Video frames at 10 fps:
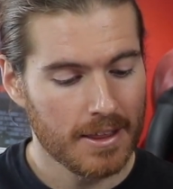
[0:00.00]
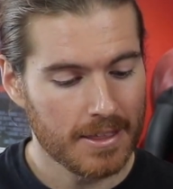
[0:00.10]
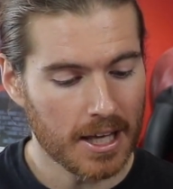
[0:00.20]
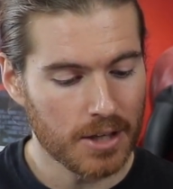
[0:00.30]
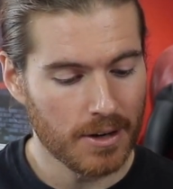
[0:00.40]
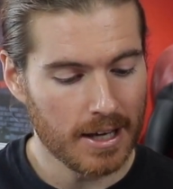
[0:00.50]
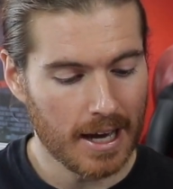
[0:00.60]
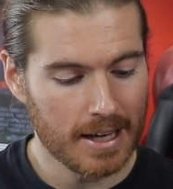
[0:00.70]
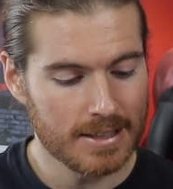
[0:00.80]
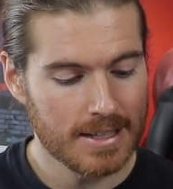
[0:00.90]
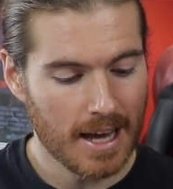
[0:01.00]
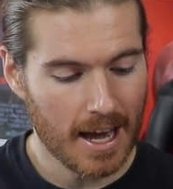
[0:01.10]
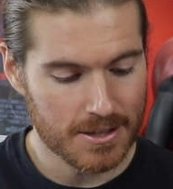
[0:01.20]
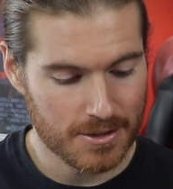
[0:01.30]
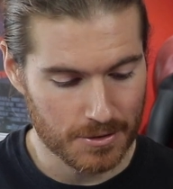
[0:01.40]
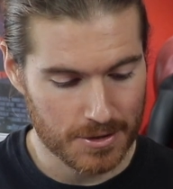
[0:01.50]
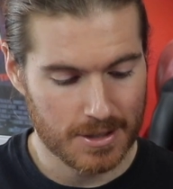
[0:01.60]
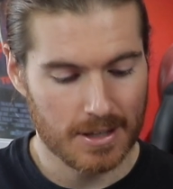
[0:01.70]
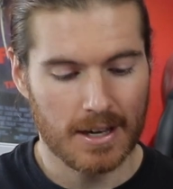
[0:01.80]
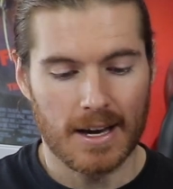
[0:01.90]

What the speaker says: Thank you again, Jesus.